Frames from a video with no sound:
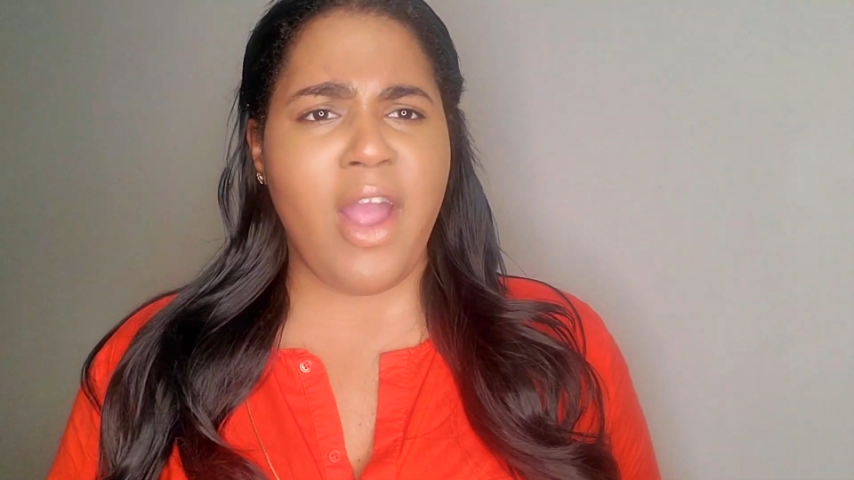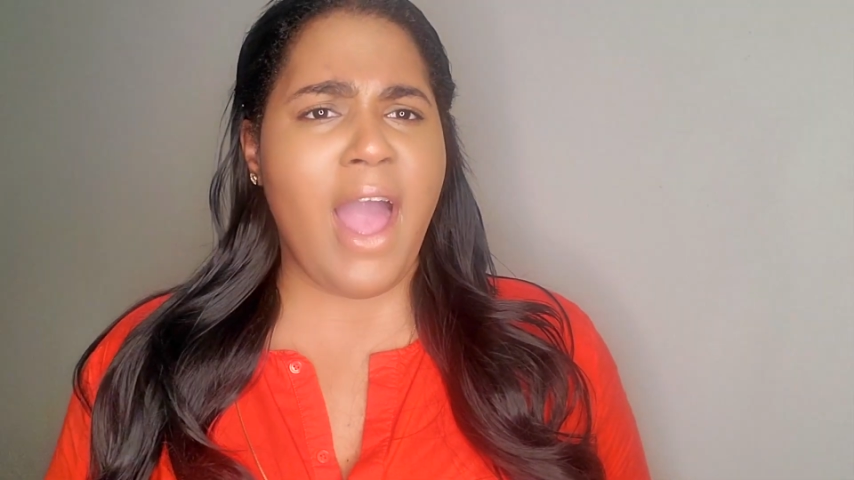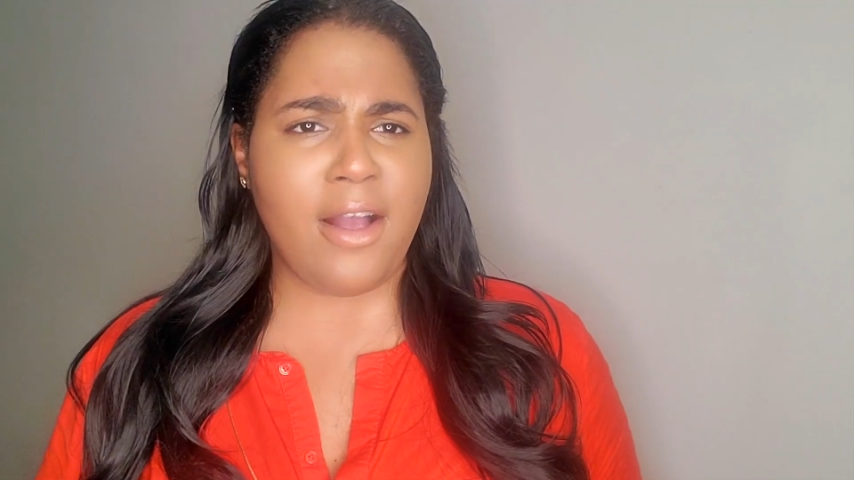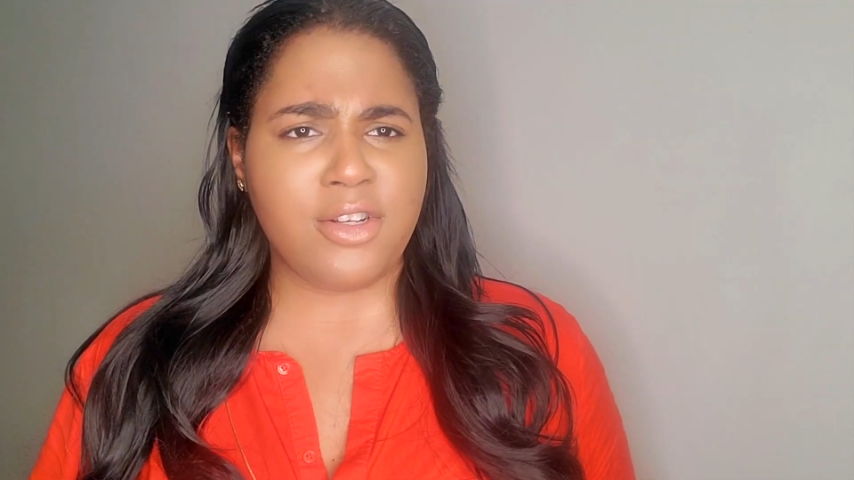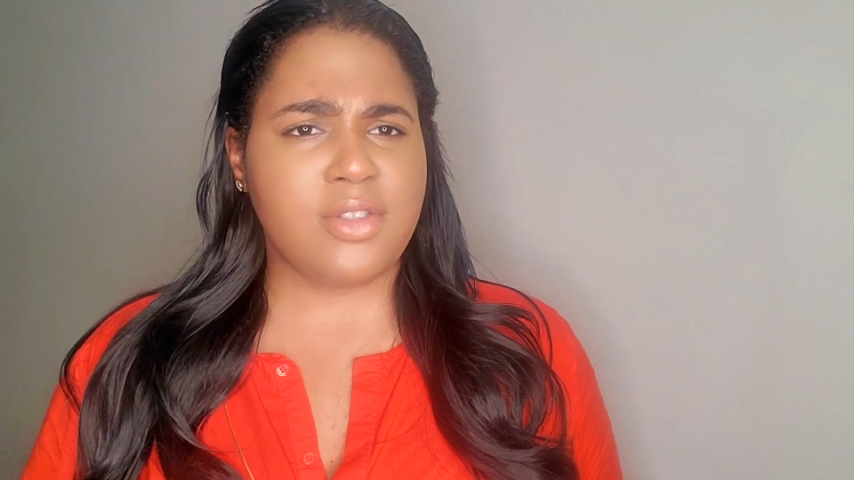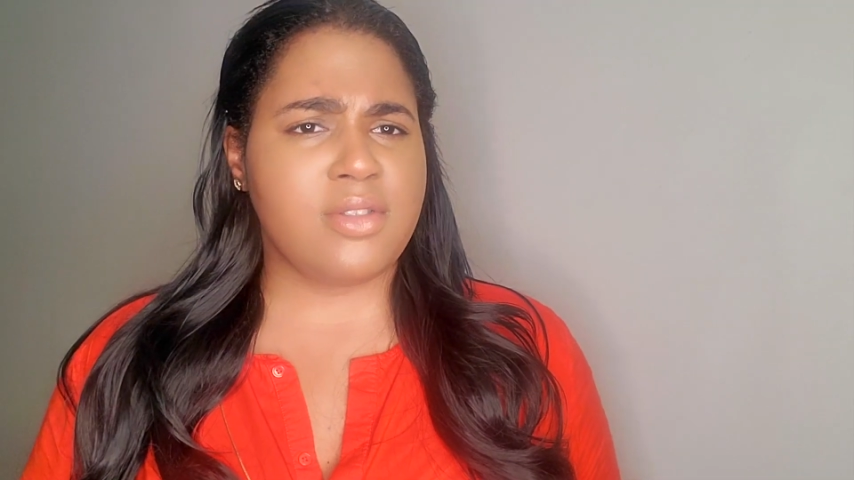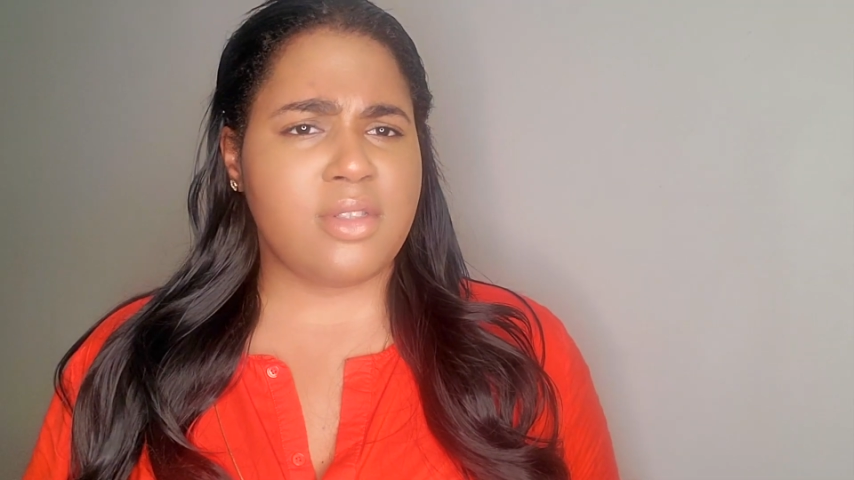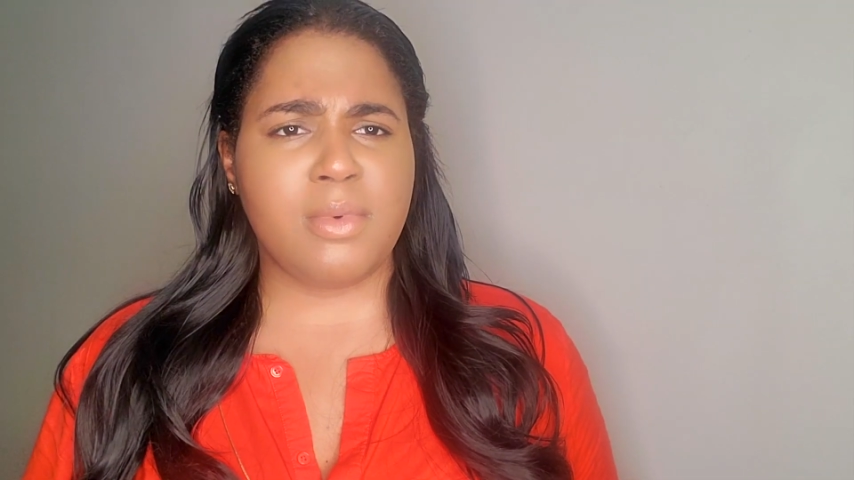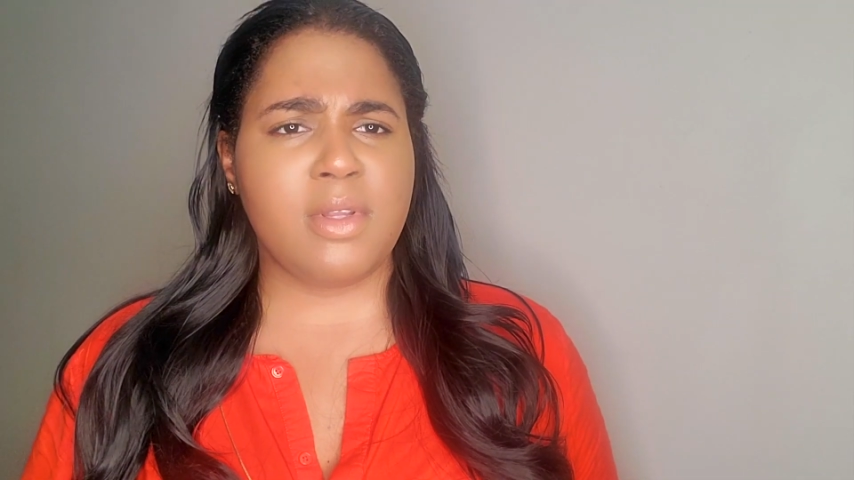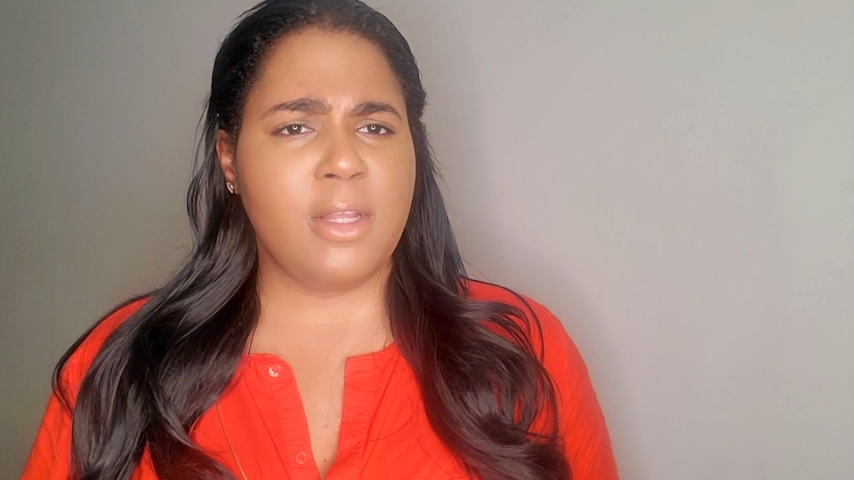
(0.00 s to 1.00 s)
actions and
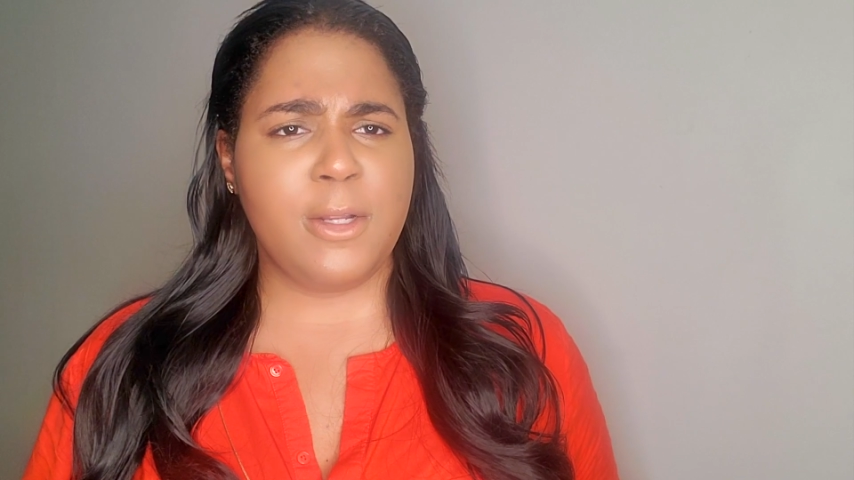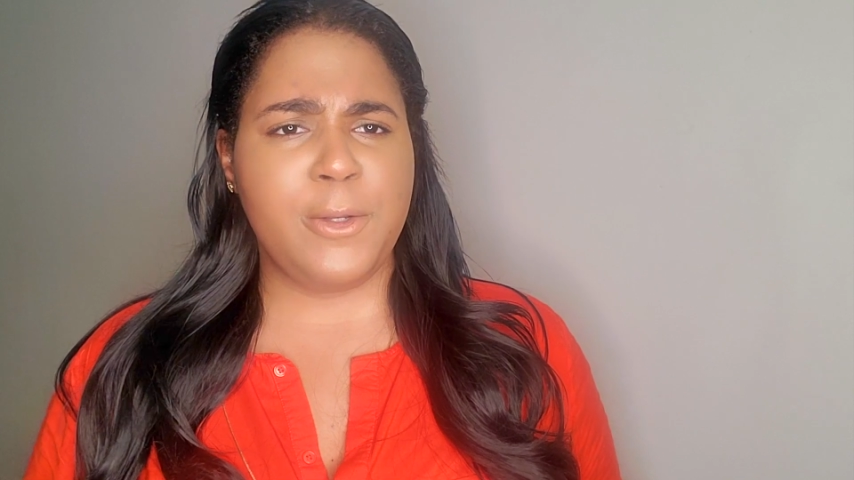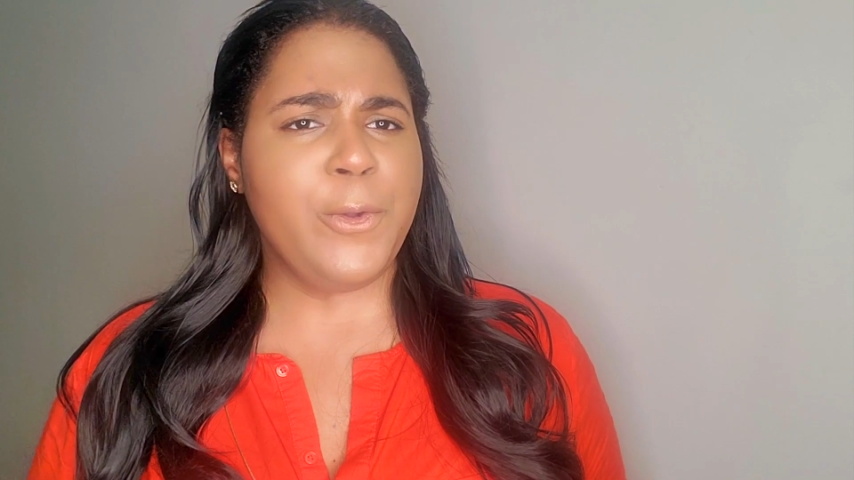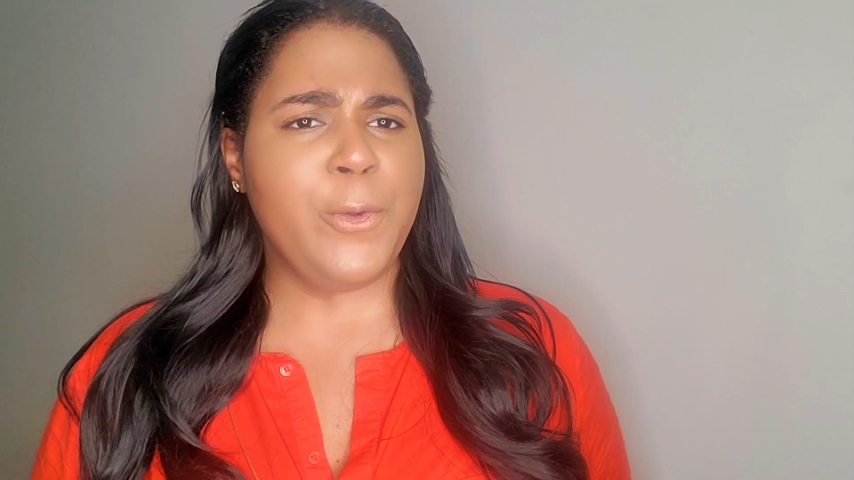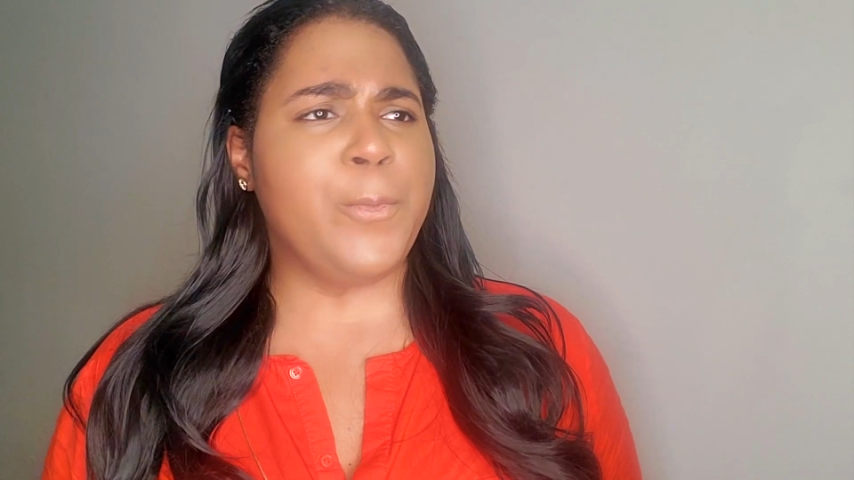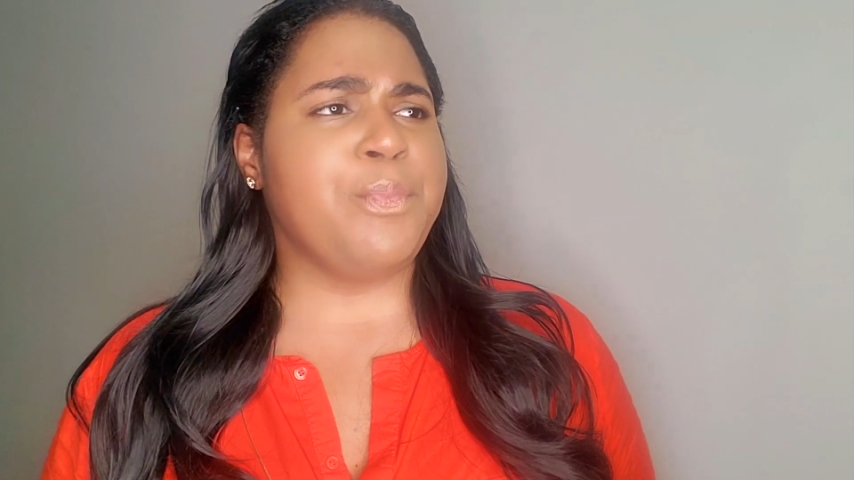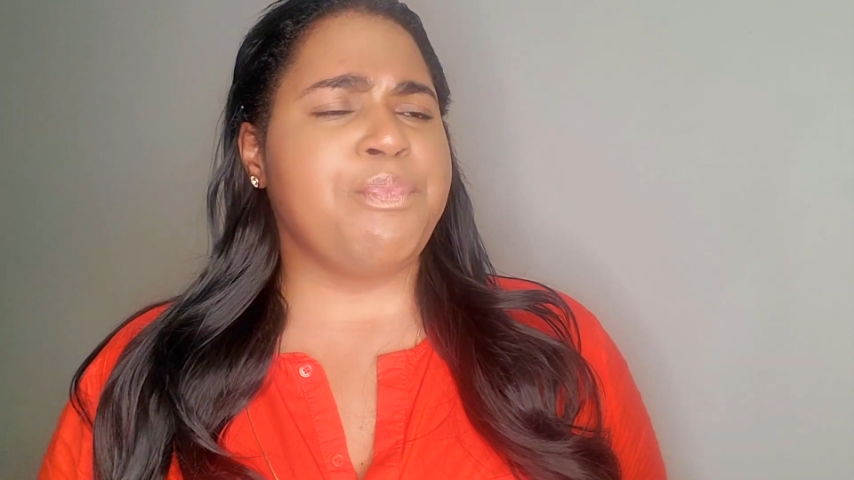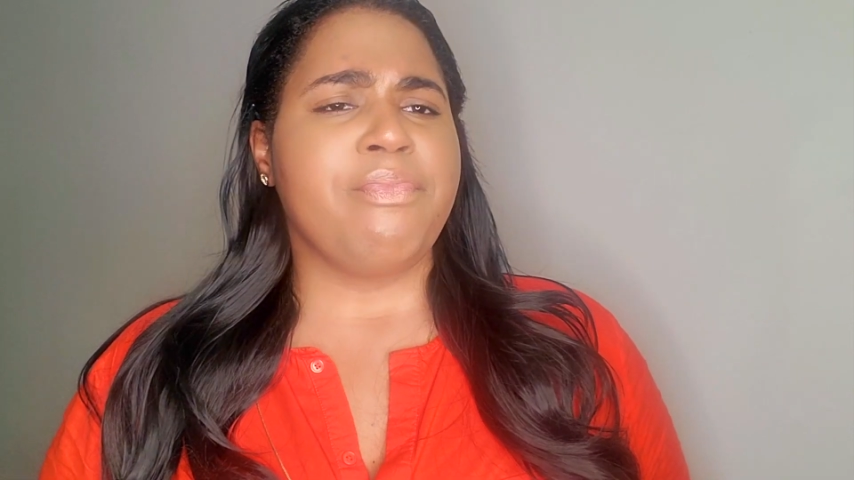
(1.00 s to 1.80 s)
what they do.